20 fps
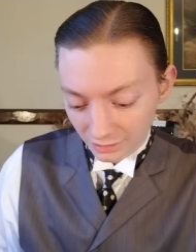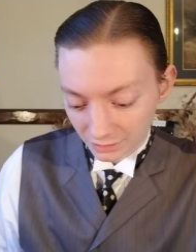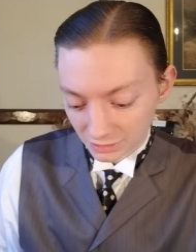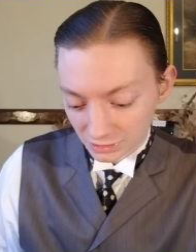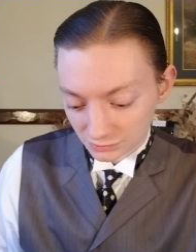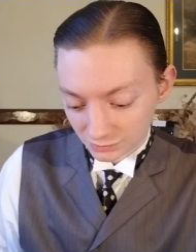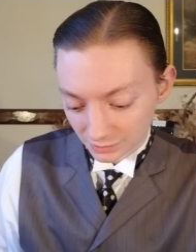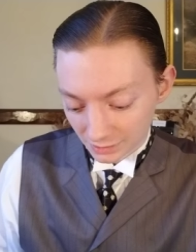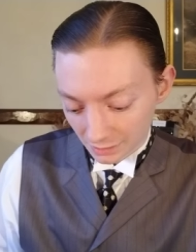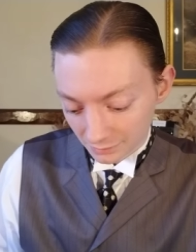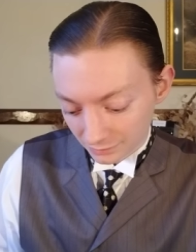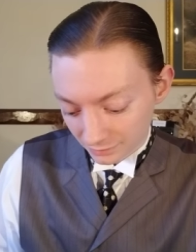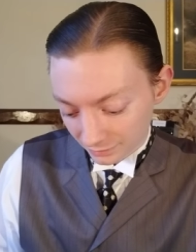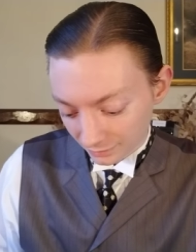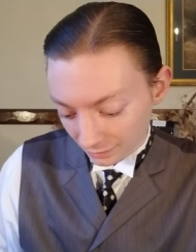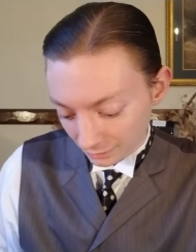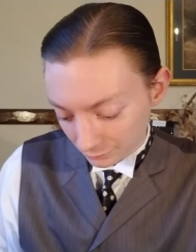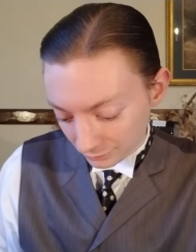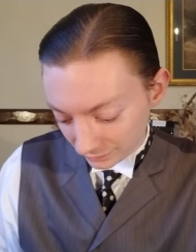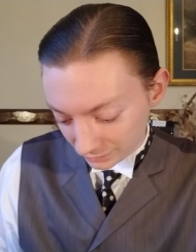I just I was
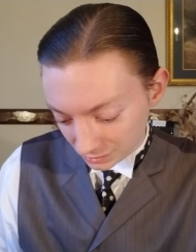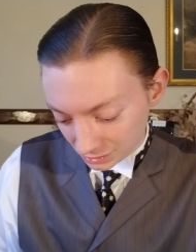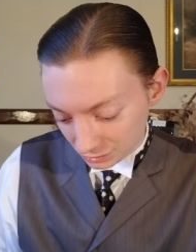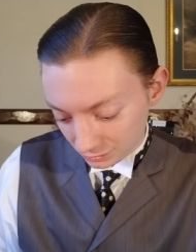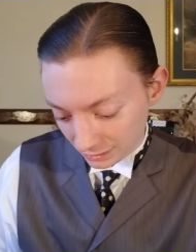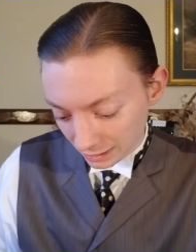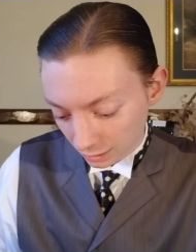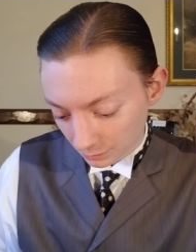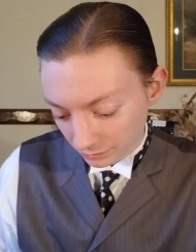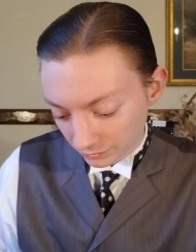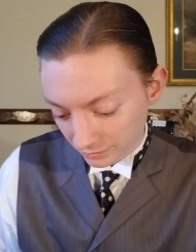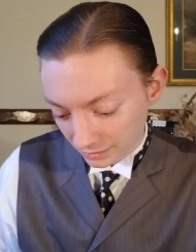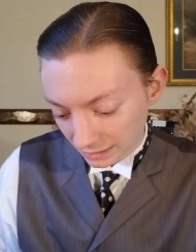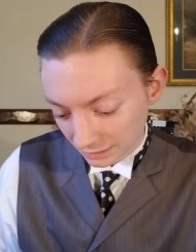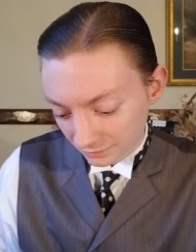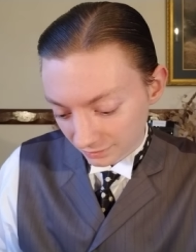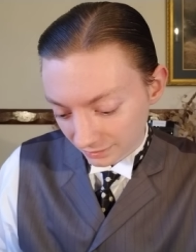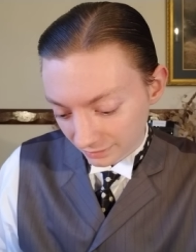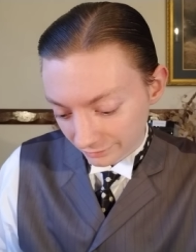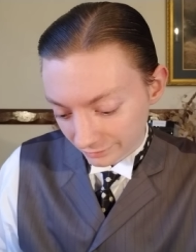I wasn't sure how
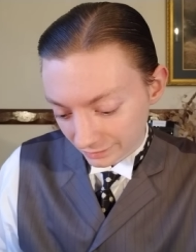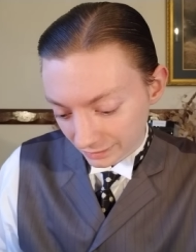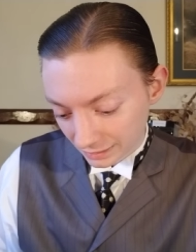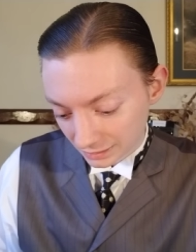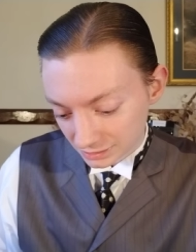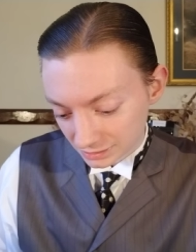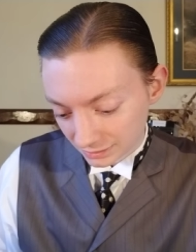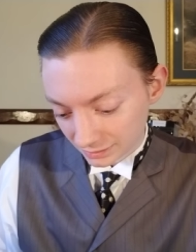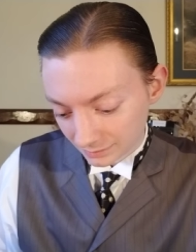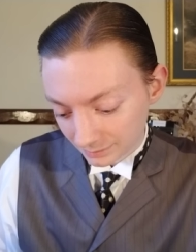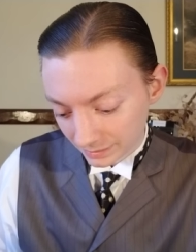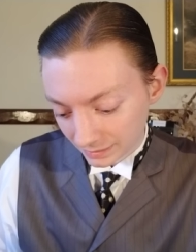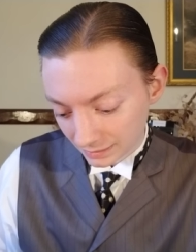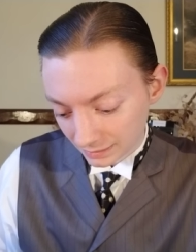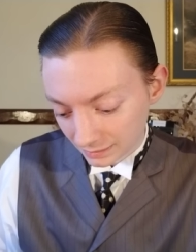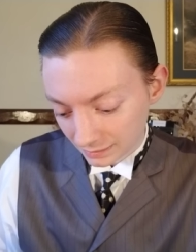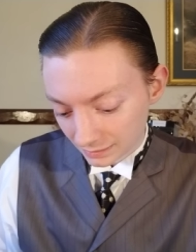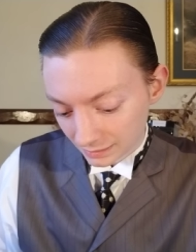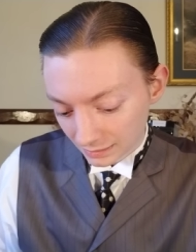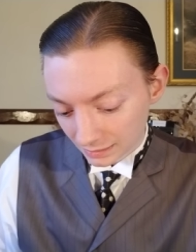pronounced that would actually
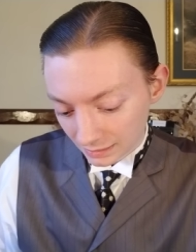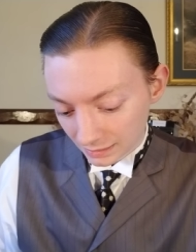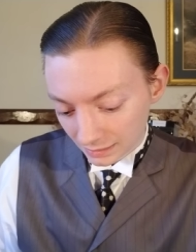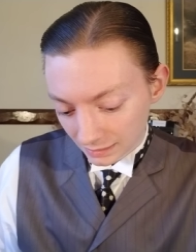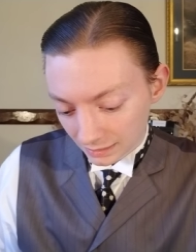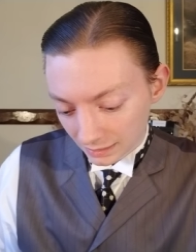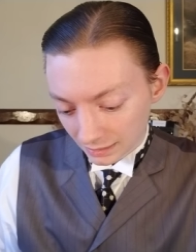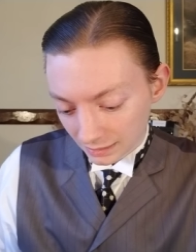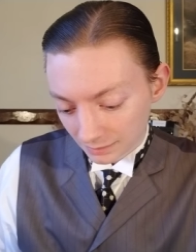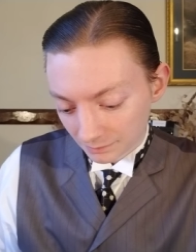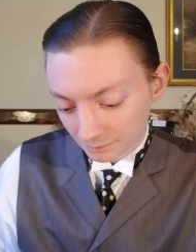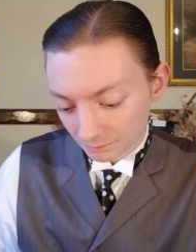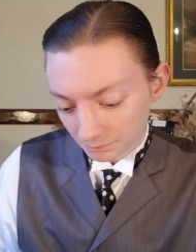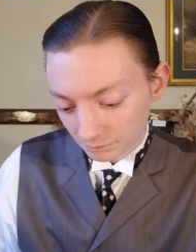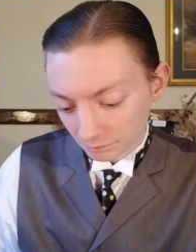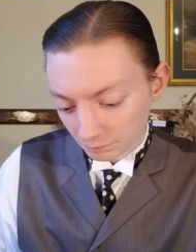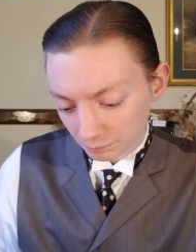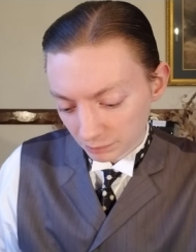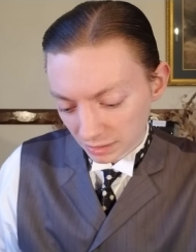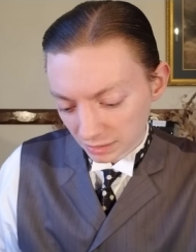be, um,
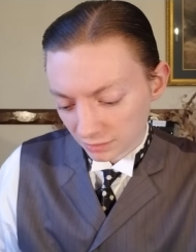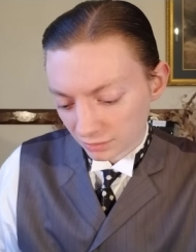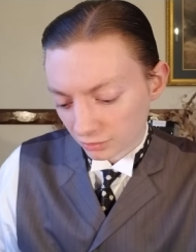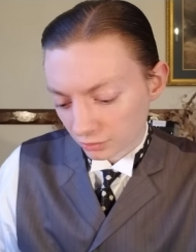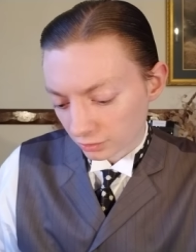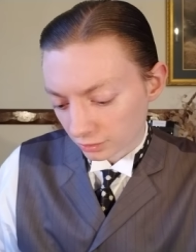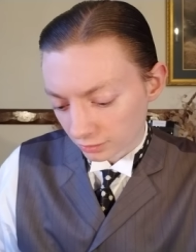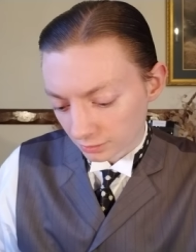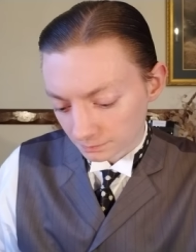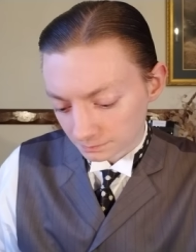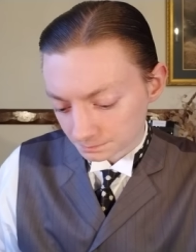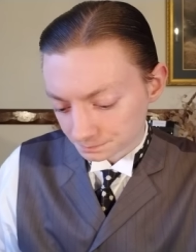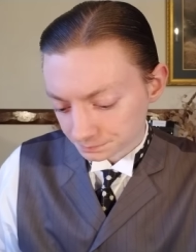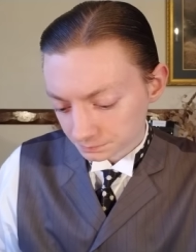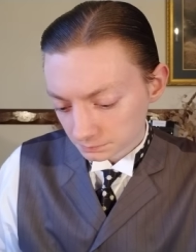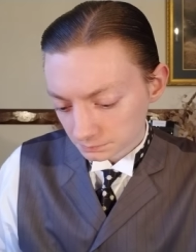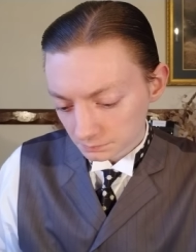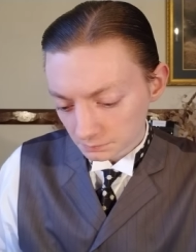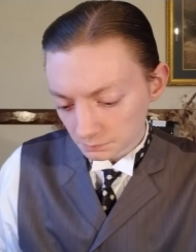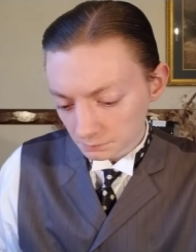but it's good.
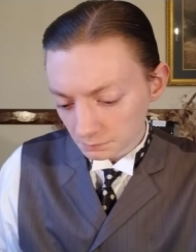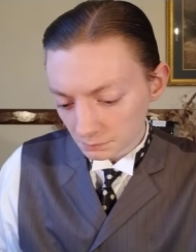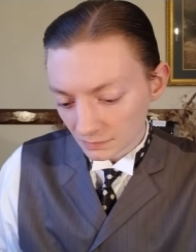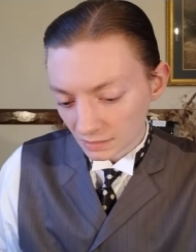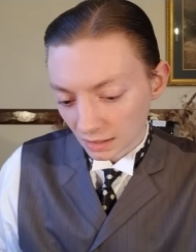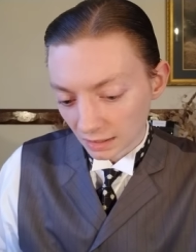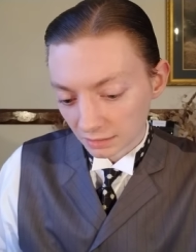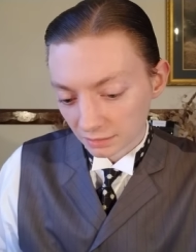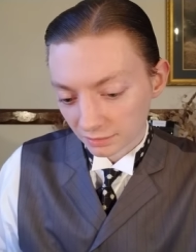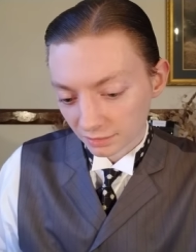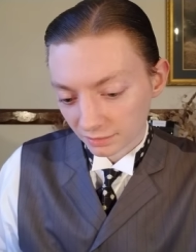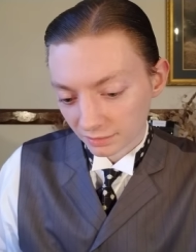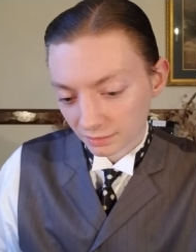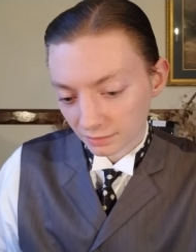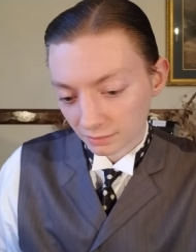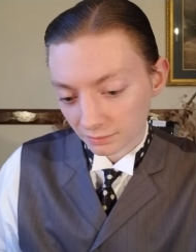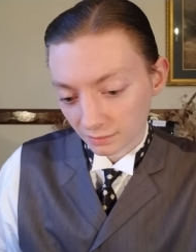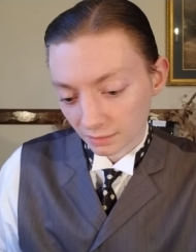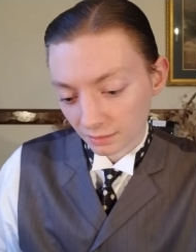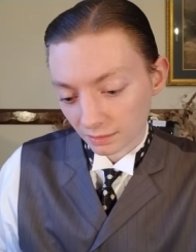
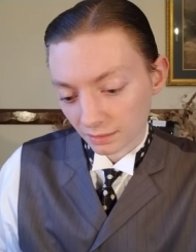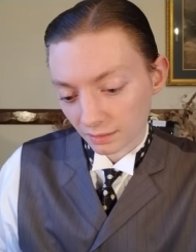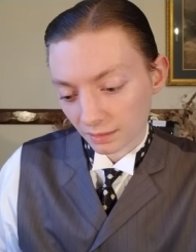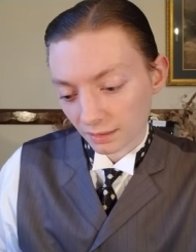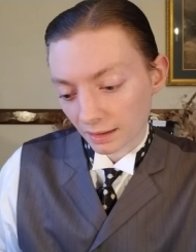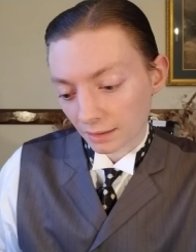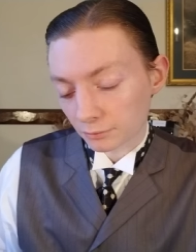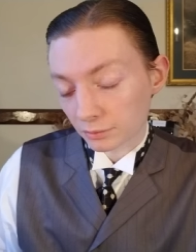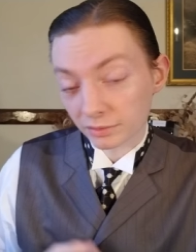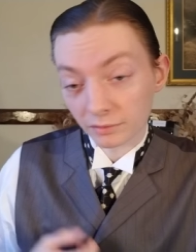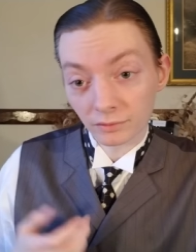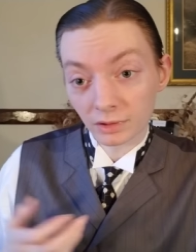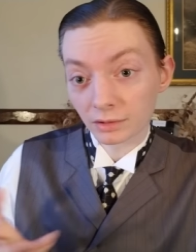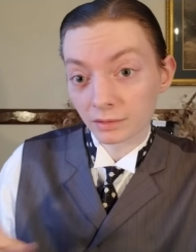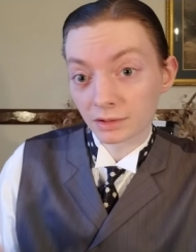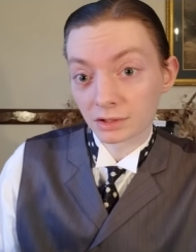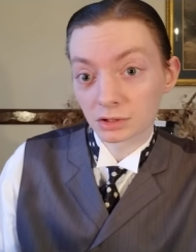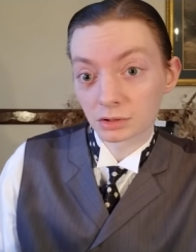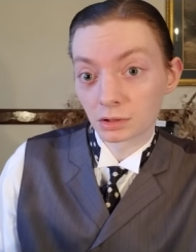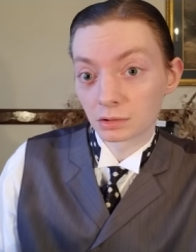Honestly, I wasn't
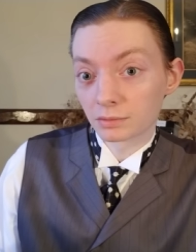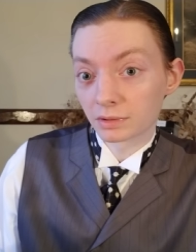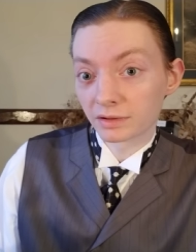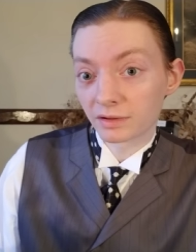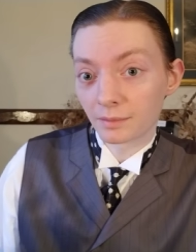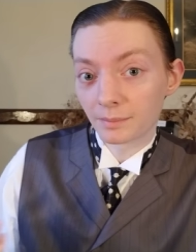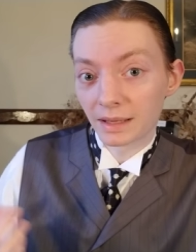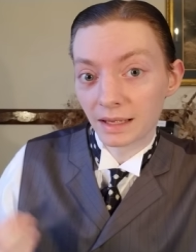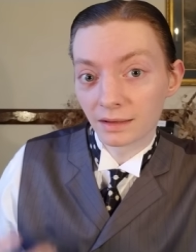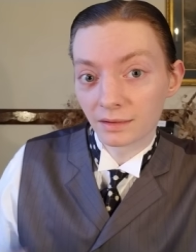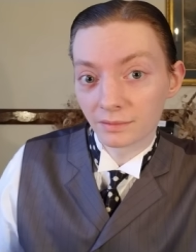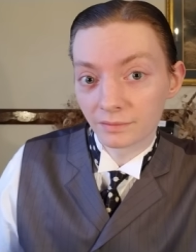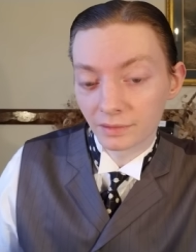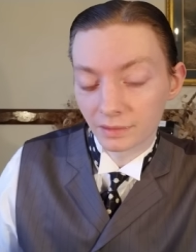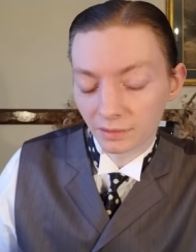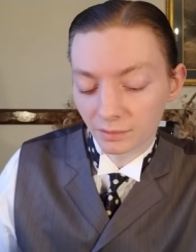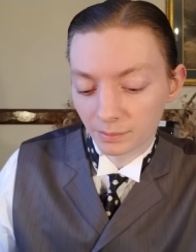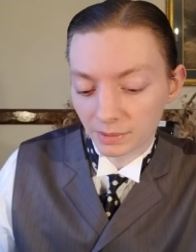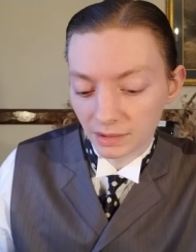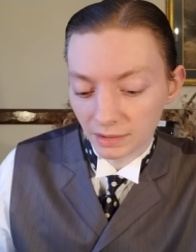really sure what to make of
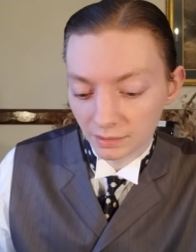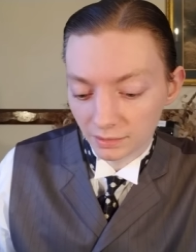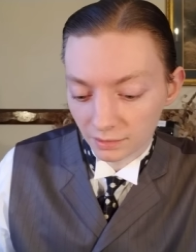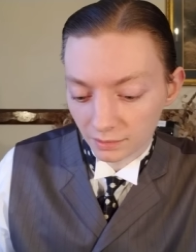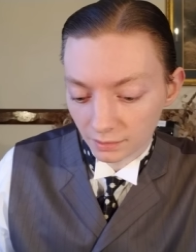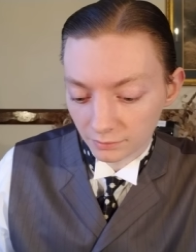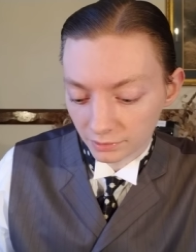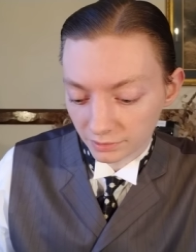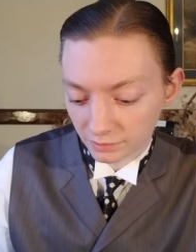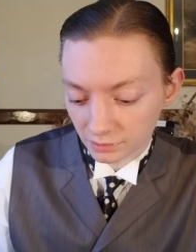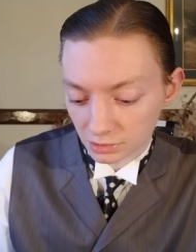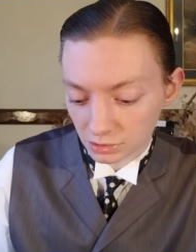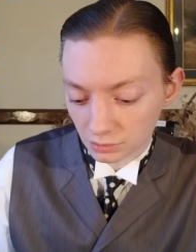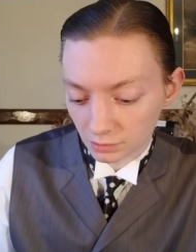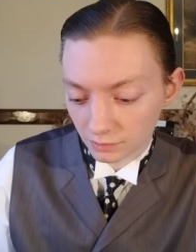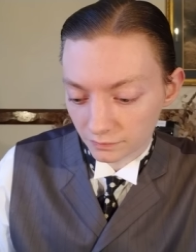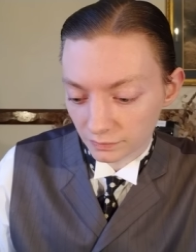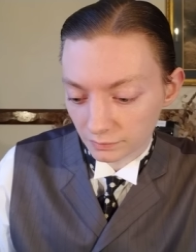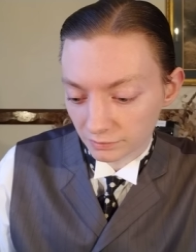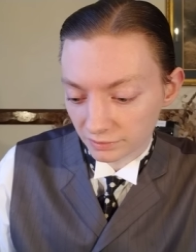this pizza. I wasn't
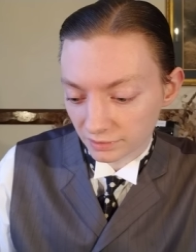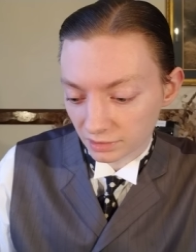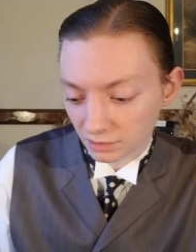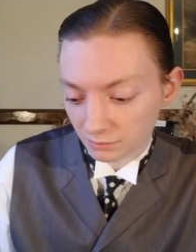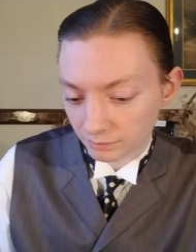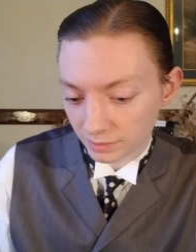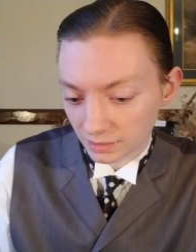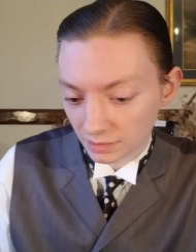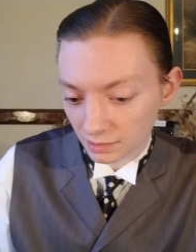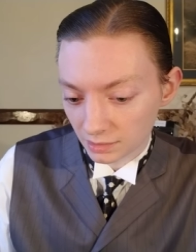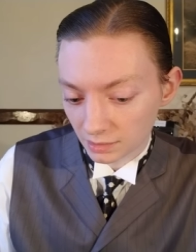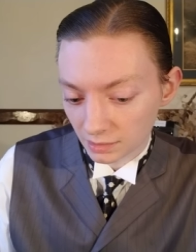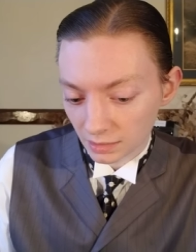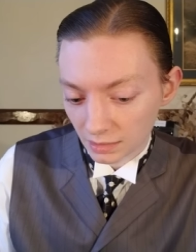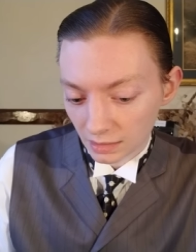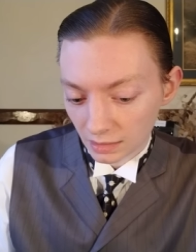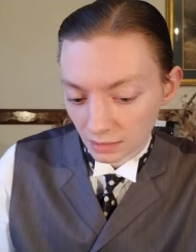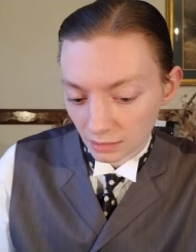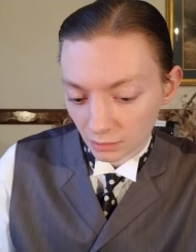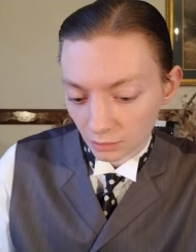sure if it was going to be
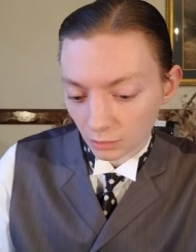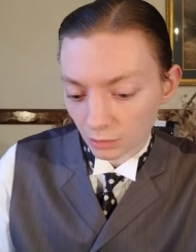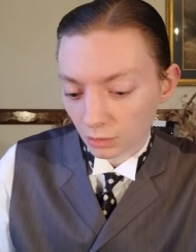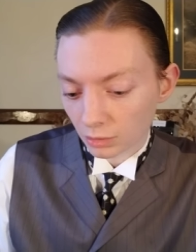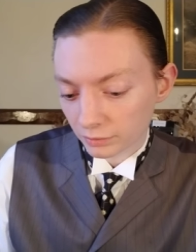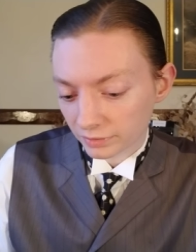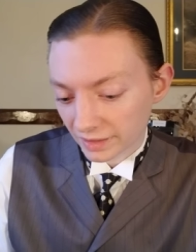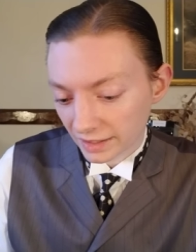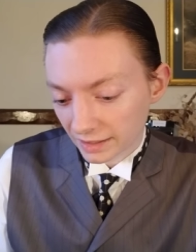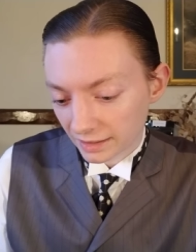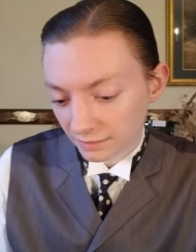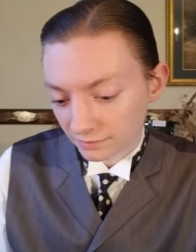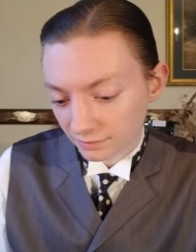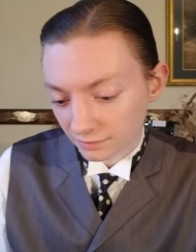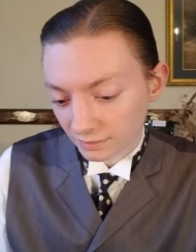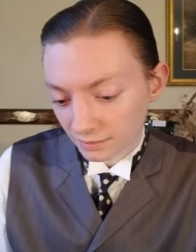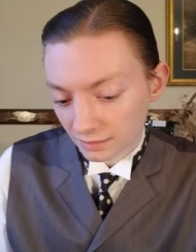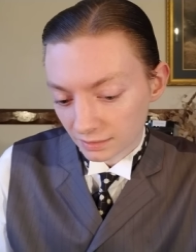all that.